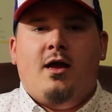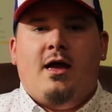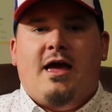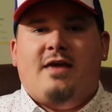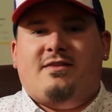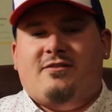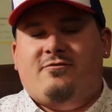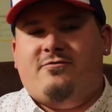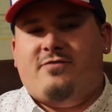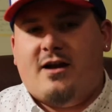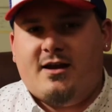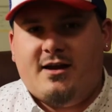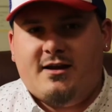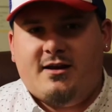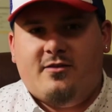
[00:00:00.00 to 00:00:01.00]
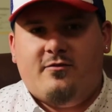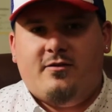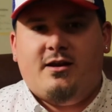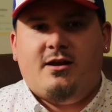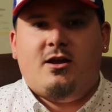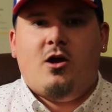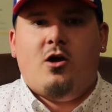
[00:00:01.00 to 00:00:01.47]
at the very end of the
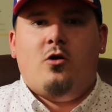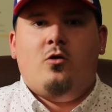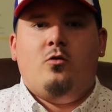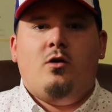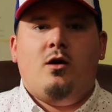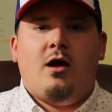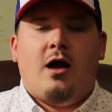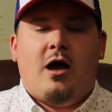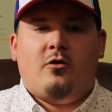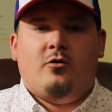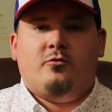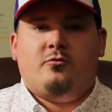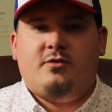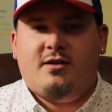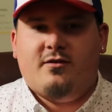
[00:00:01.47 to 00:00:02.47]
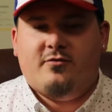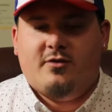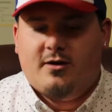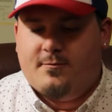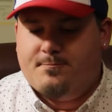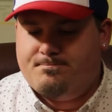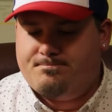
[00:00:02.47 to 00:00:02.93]
video, I'll give
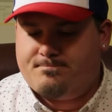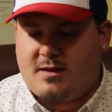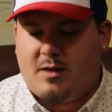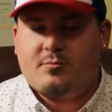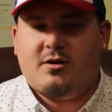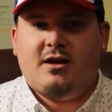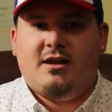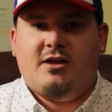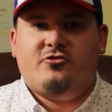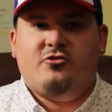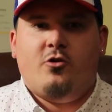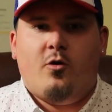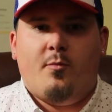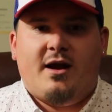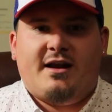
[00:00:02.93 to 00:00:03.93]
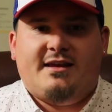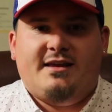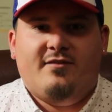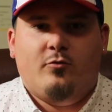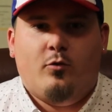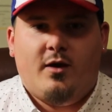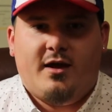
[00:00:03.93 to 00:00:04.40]
I'm going to let you know about a
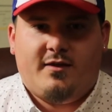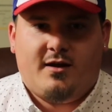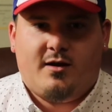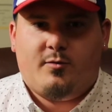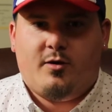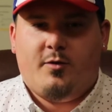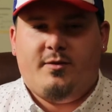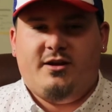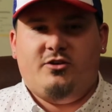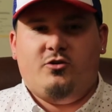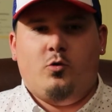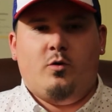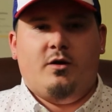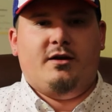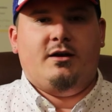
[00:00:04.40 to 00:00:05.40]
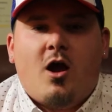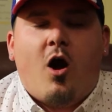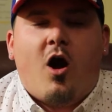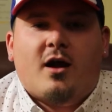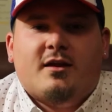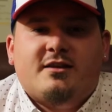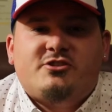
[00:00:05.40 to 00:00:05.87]
giveaway that I'm going to be doing.
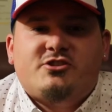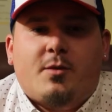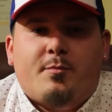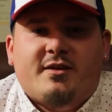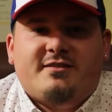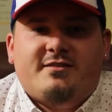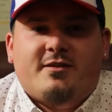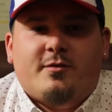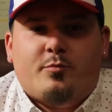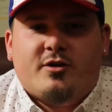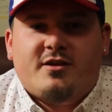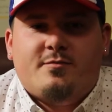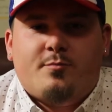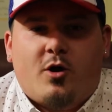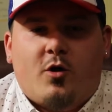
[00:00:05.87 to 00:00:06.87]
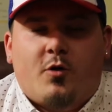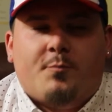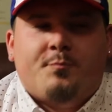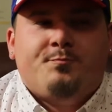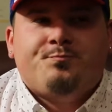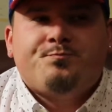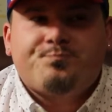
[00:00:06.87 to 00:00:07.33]
All right, let's jump into the
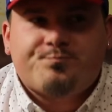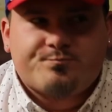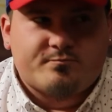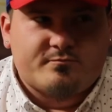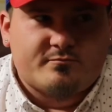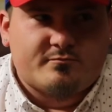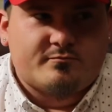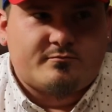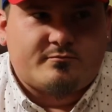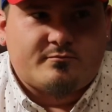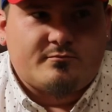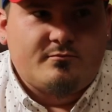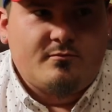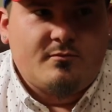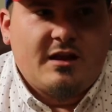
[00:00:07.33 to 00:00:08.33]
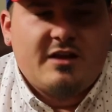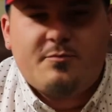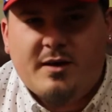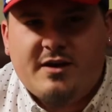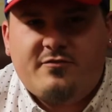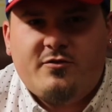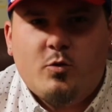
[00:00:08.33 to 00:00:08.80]
pre-spawn. It's
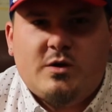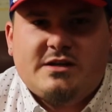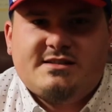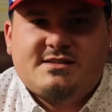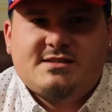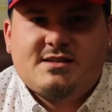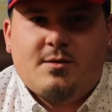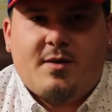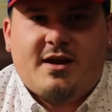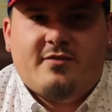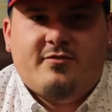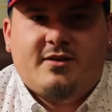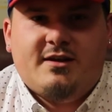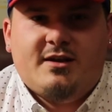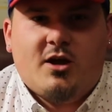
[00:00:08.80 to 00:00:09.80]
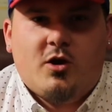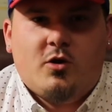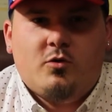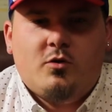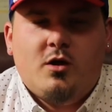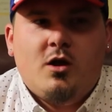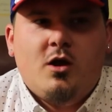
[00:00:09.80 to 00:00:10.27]
been a few weeks since I made a
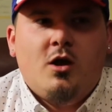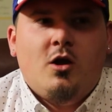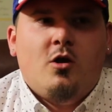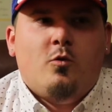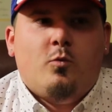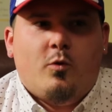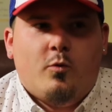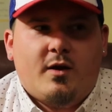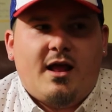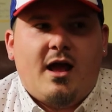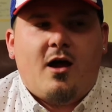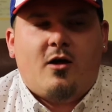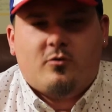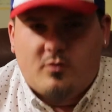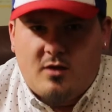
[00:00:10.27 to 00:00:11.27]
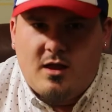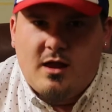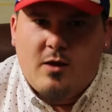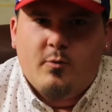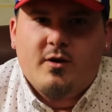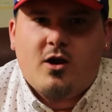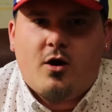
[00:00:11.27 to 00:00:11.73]
video. We went out,
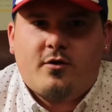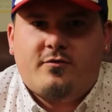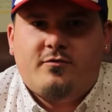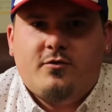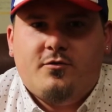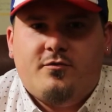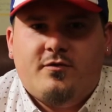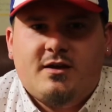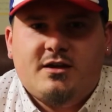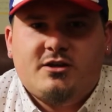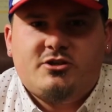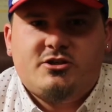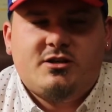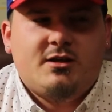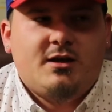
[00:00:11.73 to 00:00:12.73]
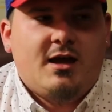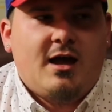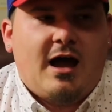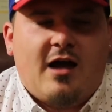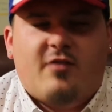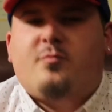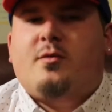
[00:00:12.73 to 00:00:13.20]
we caught a few fish.
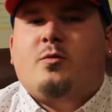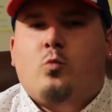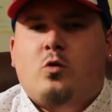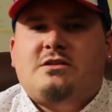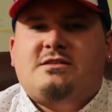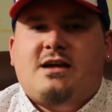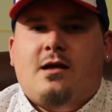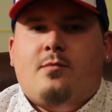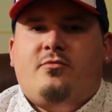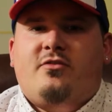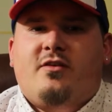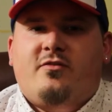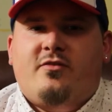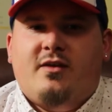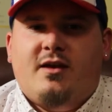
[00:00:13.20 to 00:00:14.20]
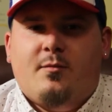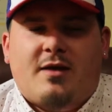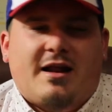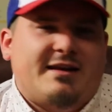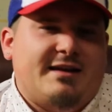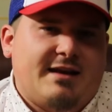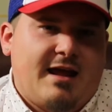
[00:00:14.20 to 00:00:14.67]
I've been one time since then, but
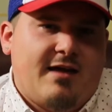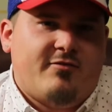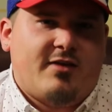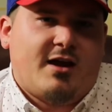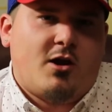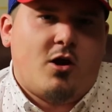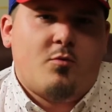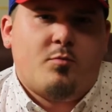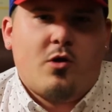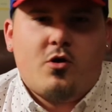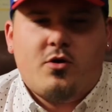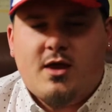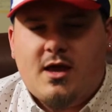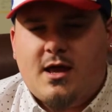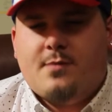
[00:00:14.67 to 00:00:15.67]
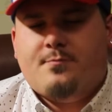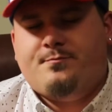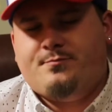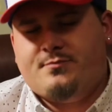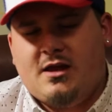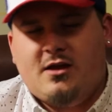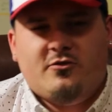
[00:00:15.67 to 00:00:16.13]
I didn't have that GoPro yet,
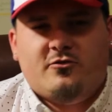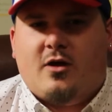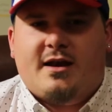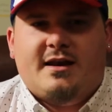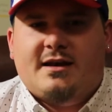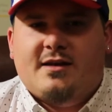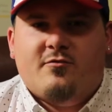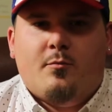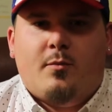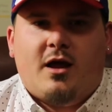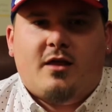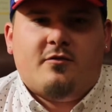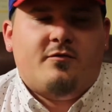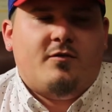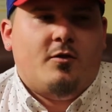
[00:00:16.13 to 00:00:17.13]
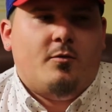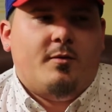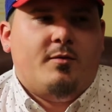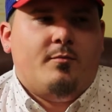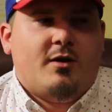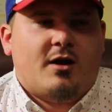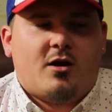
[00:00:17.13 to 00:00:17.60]
so I didn't even bother
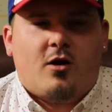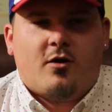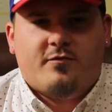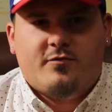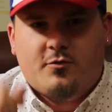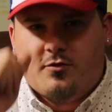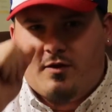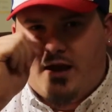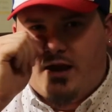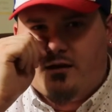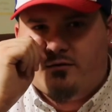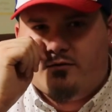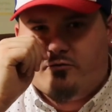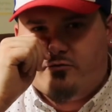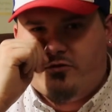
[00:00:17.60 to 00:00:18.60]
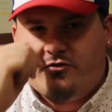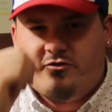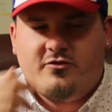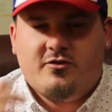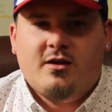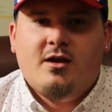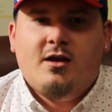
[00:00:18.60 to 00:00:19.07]
filming, but I caught a few things. I was
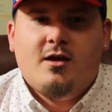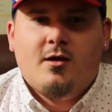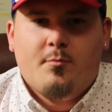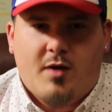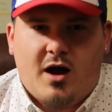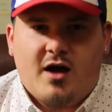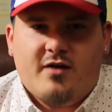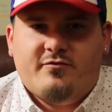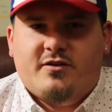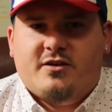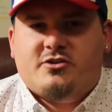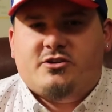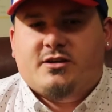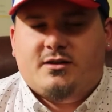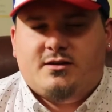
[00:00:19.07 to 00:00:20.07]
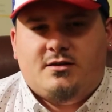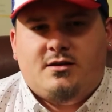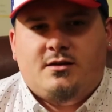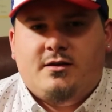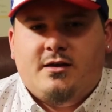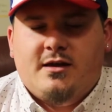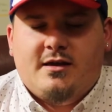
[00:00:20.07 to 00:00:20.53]
just pond fishing,
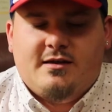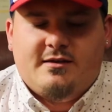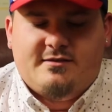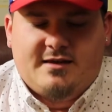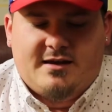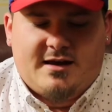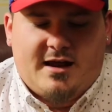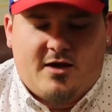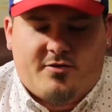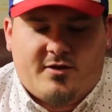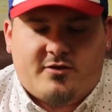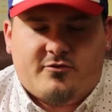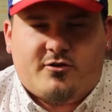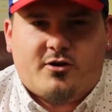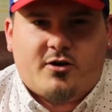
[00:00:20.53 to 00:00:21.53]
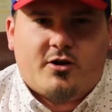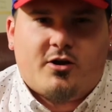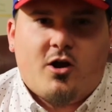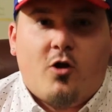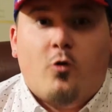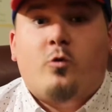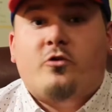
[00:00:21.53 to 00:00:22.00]
seeing how things are going to
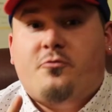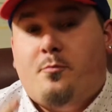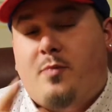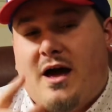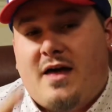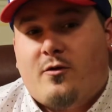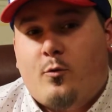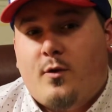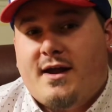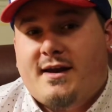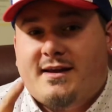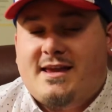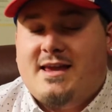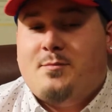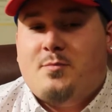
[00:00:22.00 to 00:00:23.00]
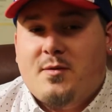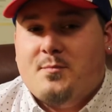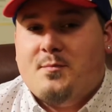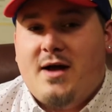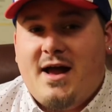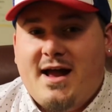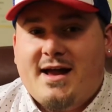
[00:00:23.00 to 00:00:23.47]
go, which, by the way, to keep in
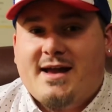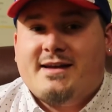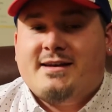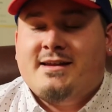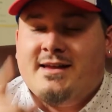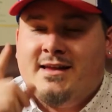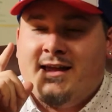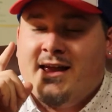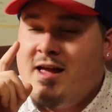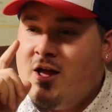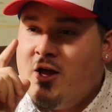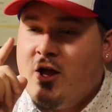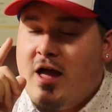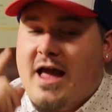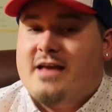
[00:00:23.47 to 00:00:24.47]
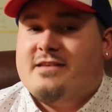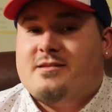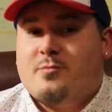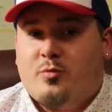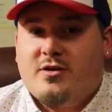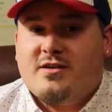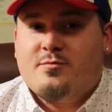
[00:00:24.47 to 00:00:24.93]
mind, as
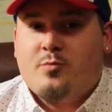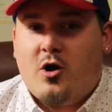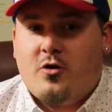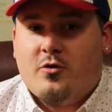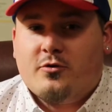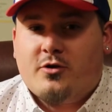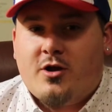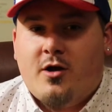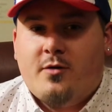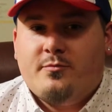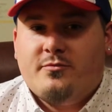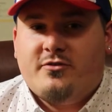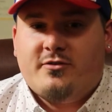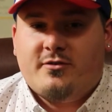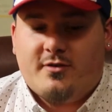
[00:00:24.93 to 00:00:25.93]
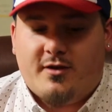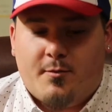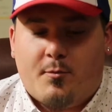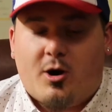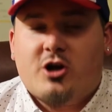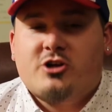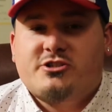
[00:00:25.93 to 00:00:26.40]
the pre-spawn
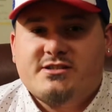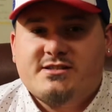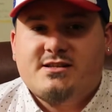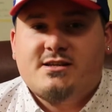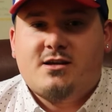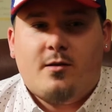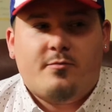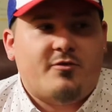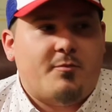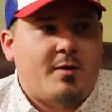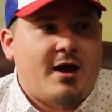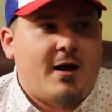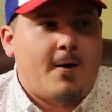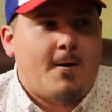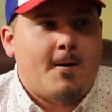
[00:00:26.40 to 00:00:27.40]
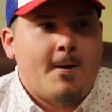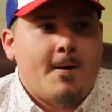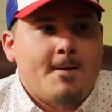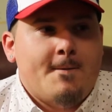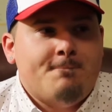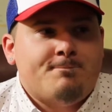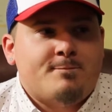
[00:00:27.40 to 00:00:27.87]
emerges and comes about,
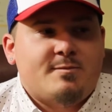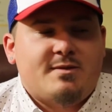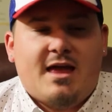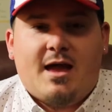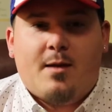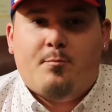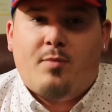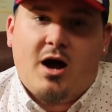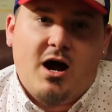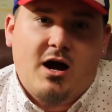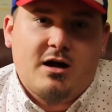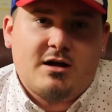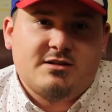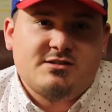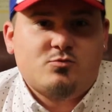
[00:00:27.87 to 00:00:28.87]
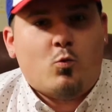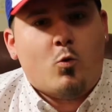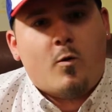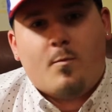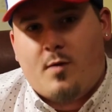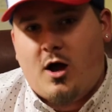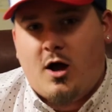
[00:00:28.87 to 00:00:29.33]
that ponds
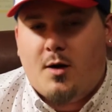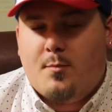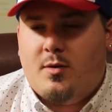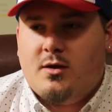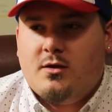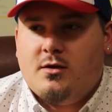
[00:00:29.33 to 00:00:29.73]
warm up